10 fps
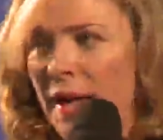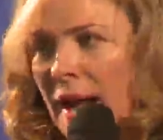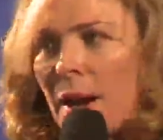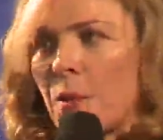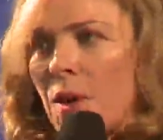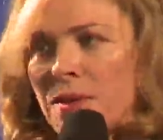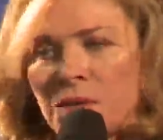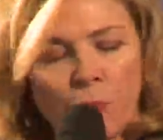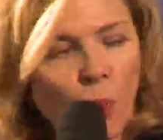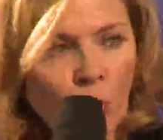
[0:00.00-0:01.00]
camera on
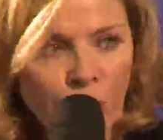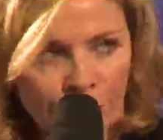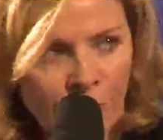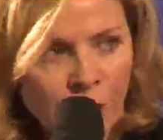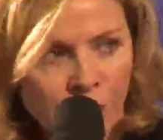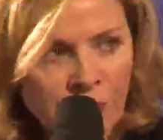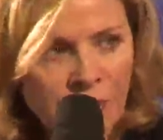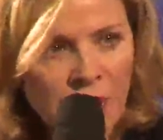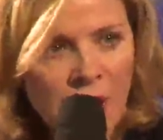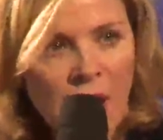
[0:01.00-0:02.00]
these porn
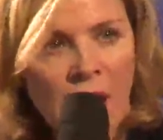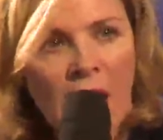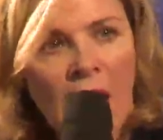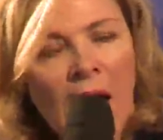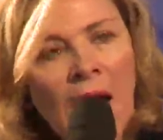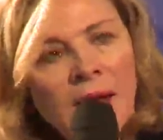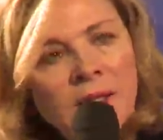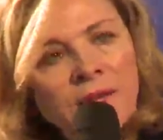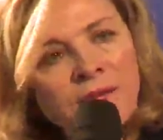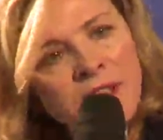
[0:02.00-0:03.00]
films. And the